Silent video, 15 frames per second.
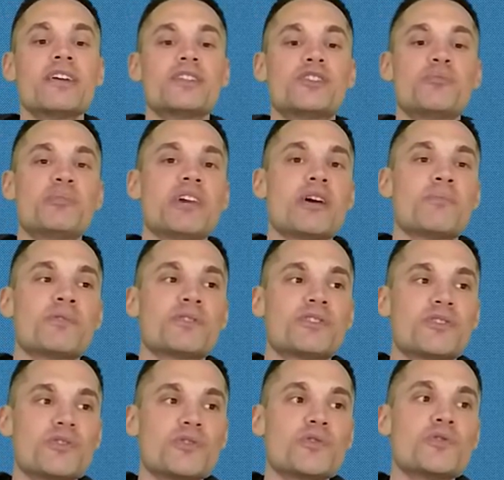to be able
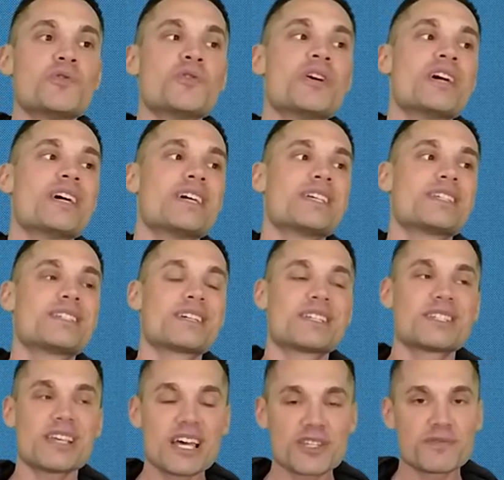to
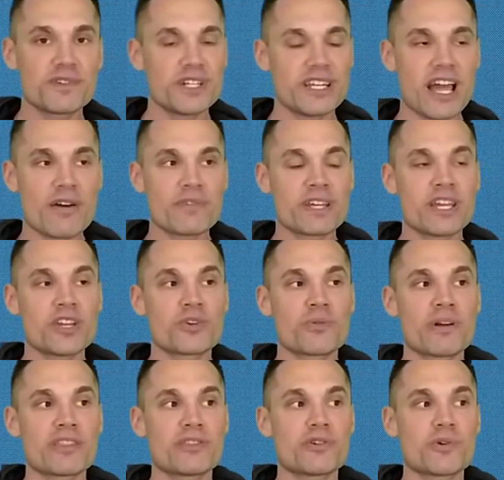successfully navigate your
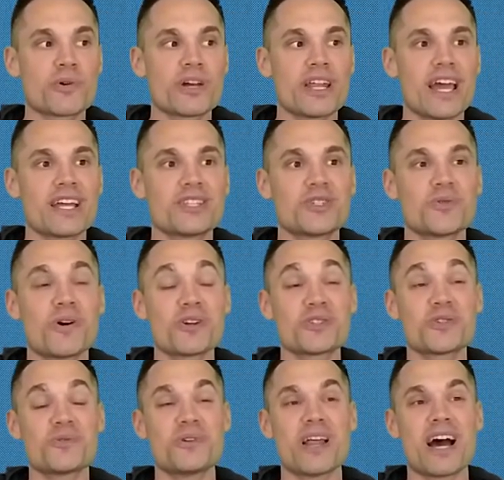way through it and to
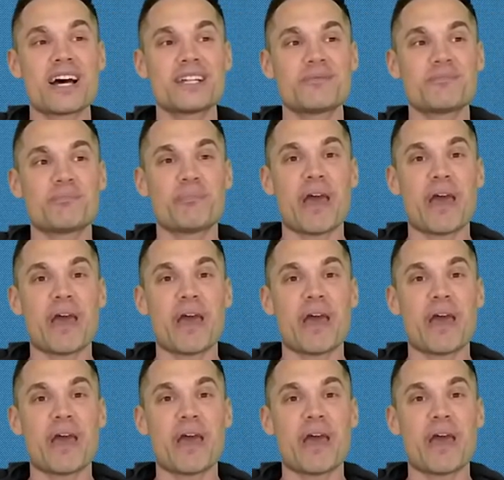also not